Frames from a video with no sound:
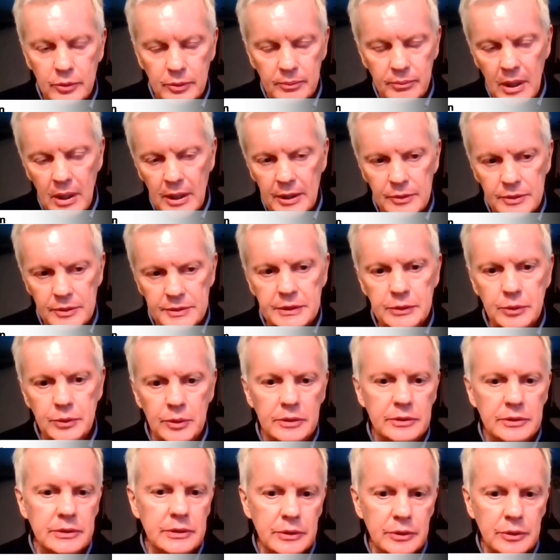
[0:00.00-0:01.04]
models in
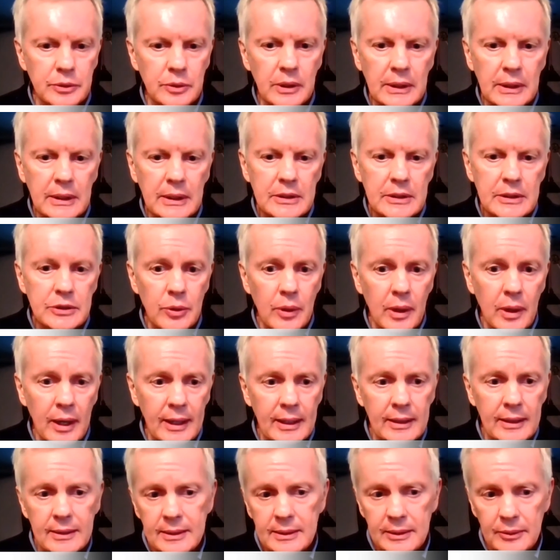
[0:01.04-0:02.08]
order to try,
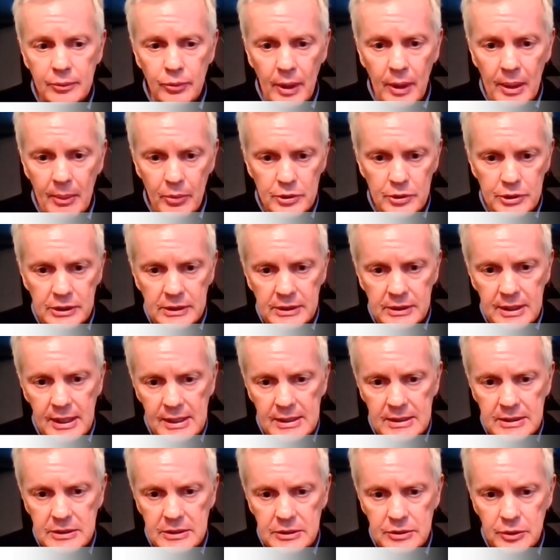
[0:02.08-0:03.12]
in the ramp merging
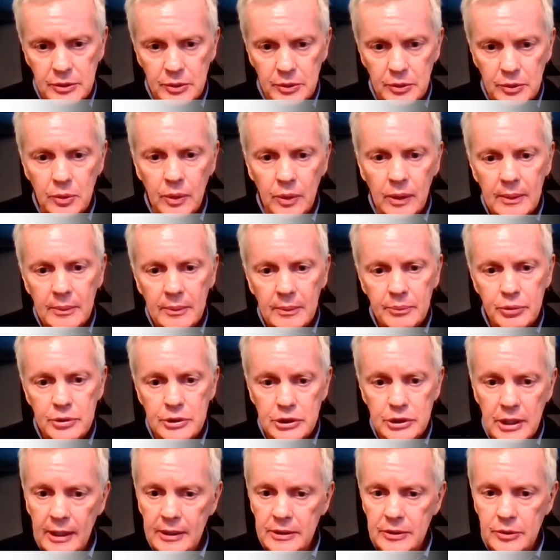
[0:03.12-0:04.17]
case, to
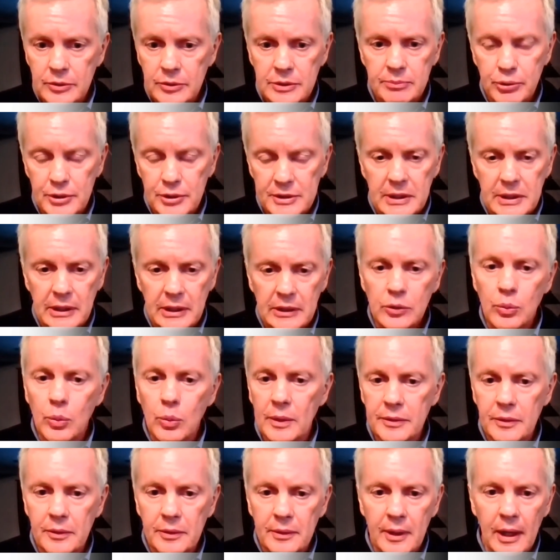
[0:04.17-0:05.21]
project or predict
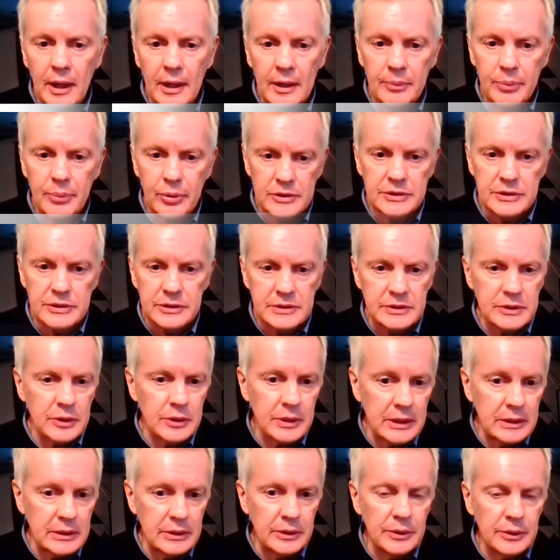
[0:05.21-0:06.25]
whether or not a person is going to
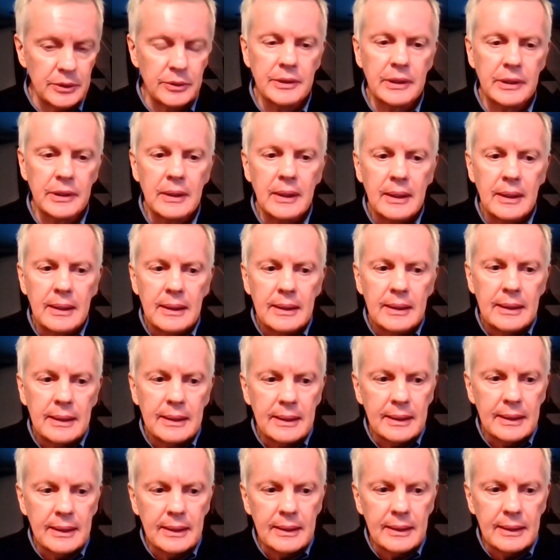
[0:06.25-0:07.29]
yield.
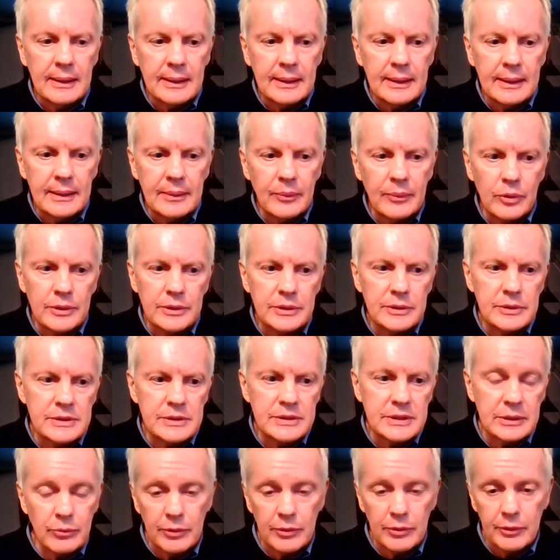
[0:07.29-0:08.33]
And we're
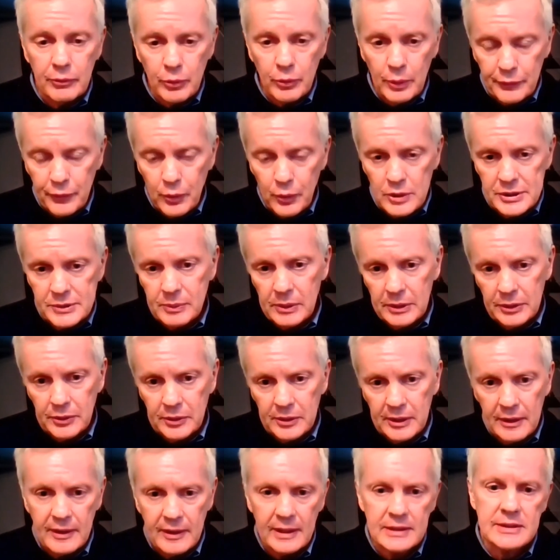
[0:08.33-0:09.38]
using reinforcement
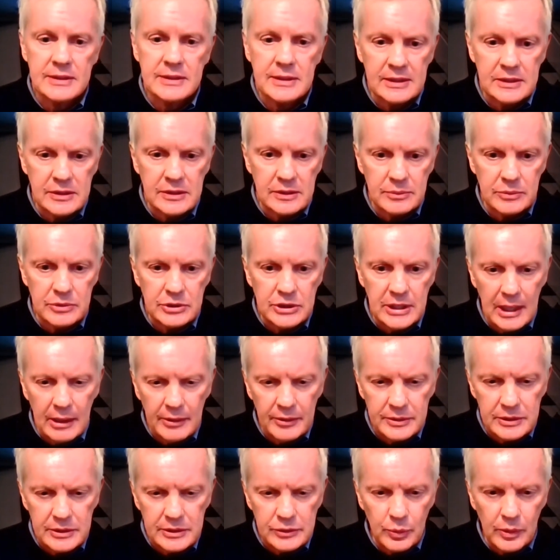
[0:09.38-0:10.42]
learning. That's got some
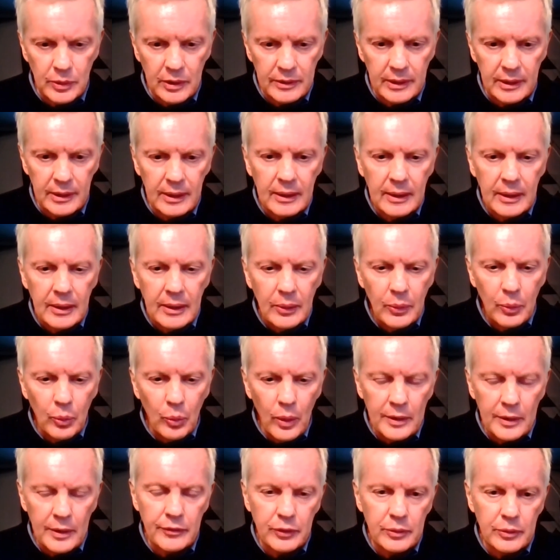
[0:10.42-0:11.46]
challenges with it.
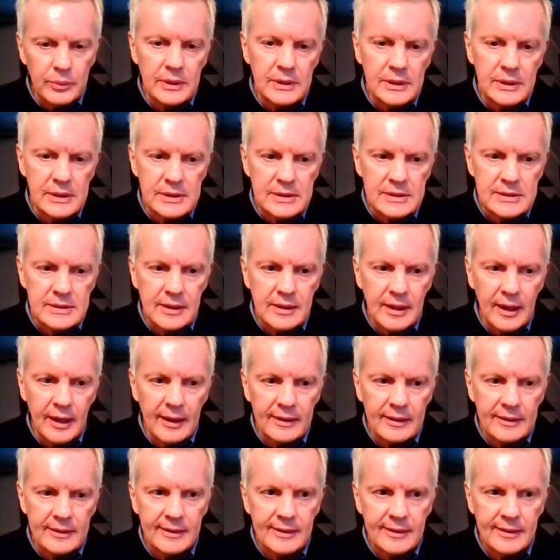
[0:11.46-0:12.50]
One of them is
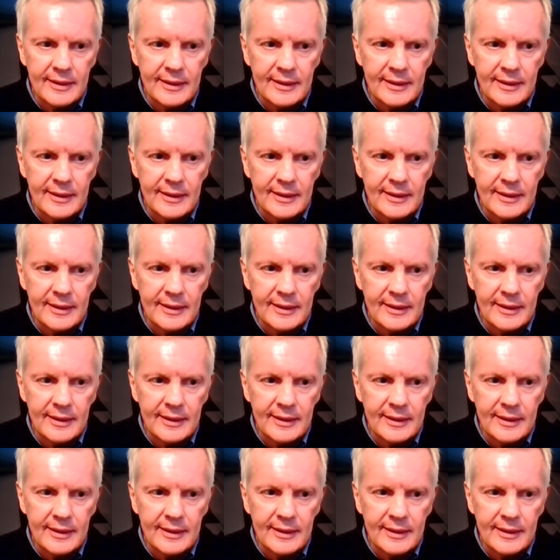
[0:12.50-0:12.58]
that